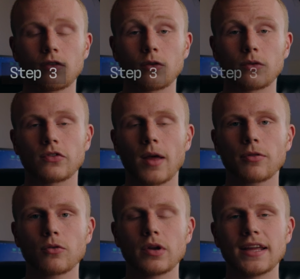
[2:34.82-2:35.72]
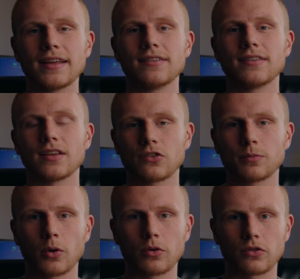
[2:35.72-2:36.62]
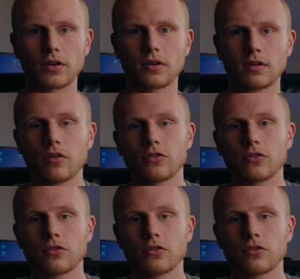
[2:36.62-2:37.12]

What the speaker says: So step three is exposing.